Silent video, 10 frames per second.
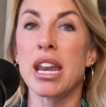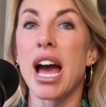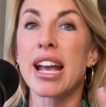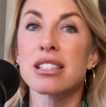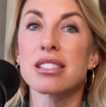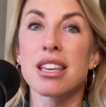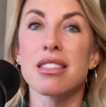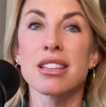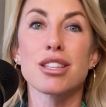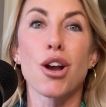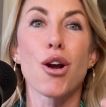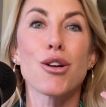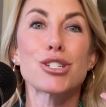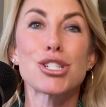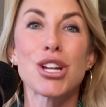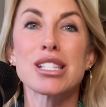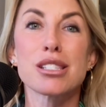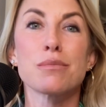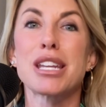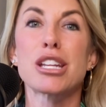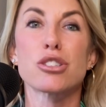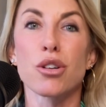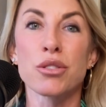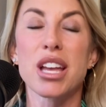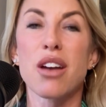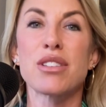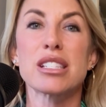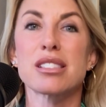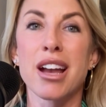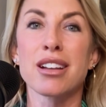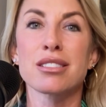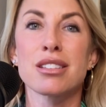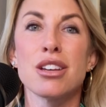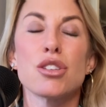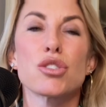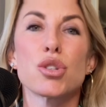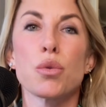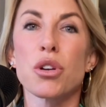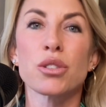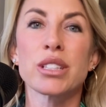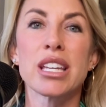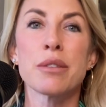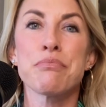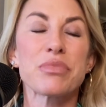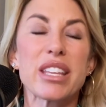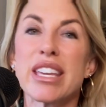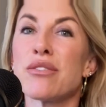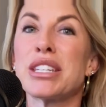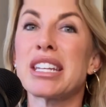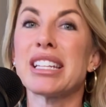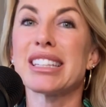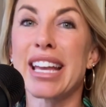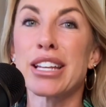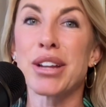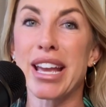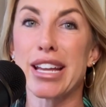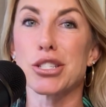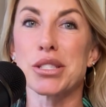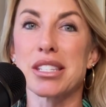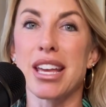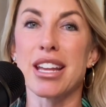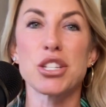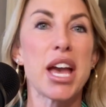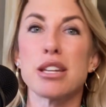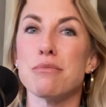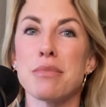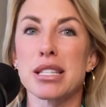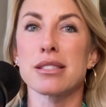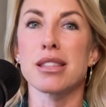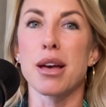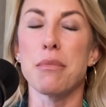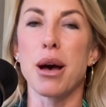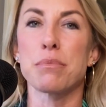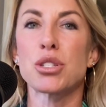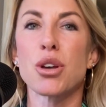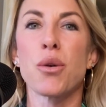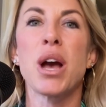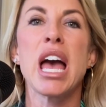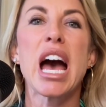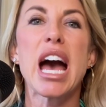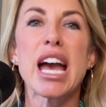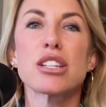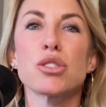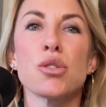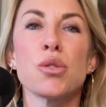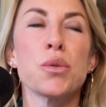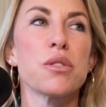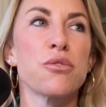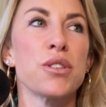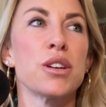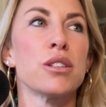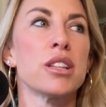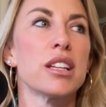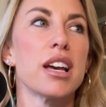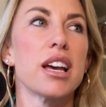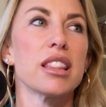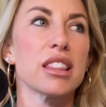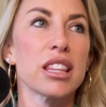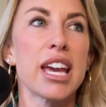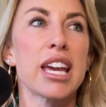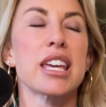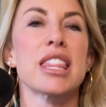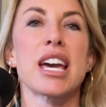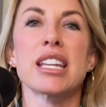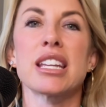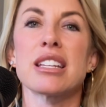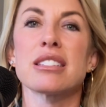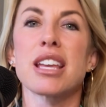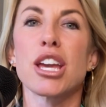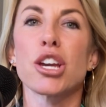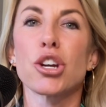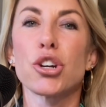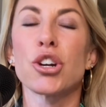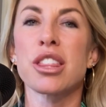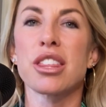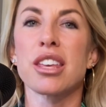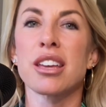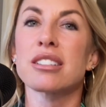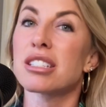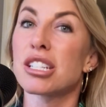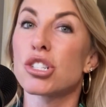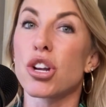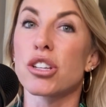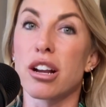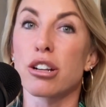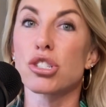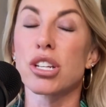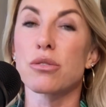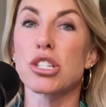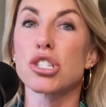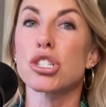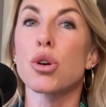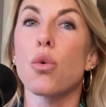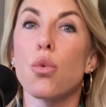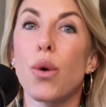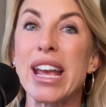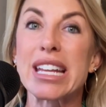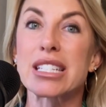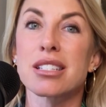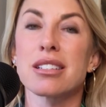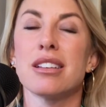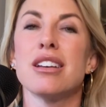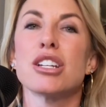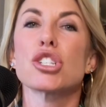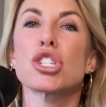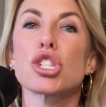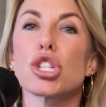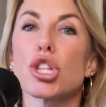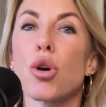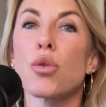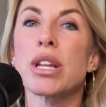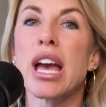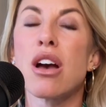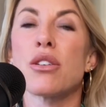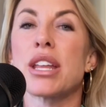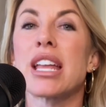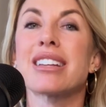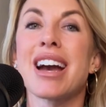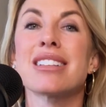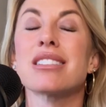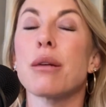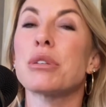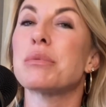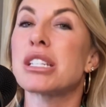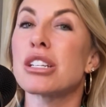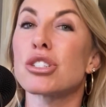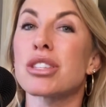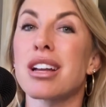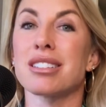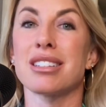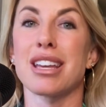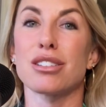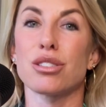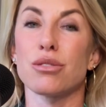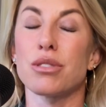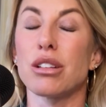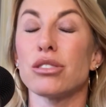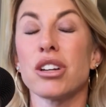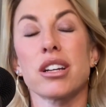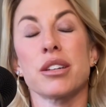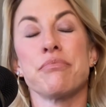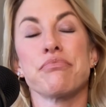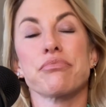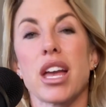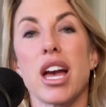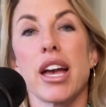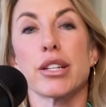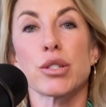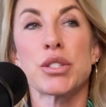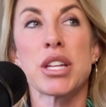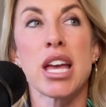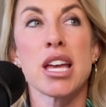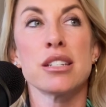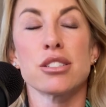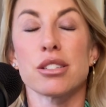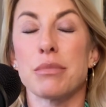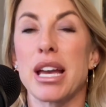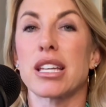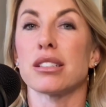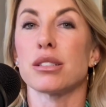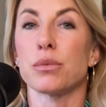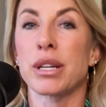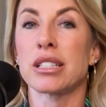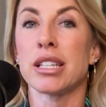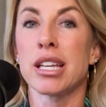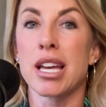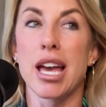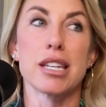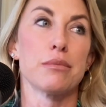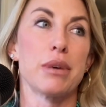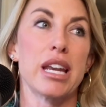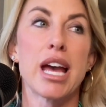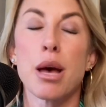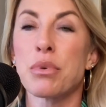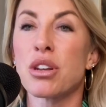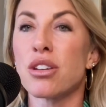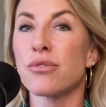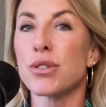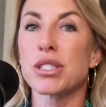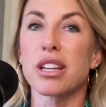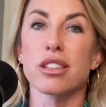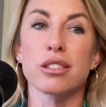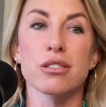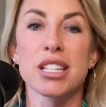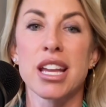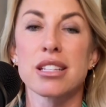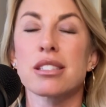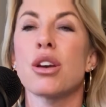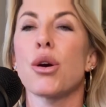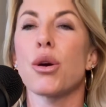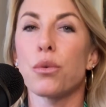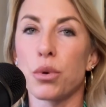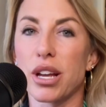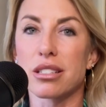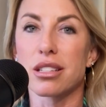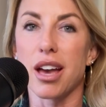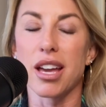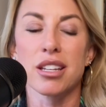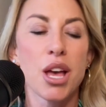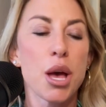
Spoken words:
And I can say this, there are just as many adults having sex too early, even in a later age and stage, and it messes them up. So I do feel like that it is a good thing to teach our younger generation to wait, to slow down. And guys, I'm going to be teaching that today too. Now, look, I understand you might get a little wiggly and it might happen on first, second, third dates. We'll get to that.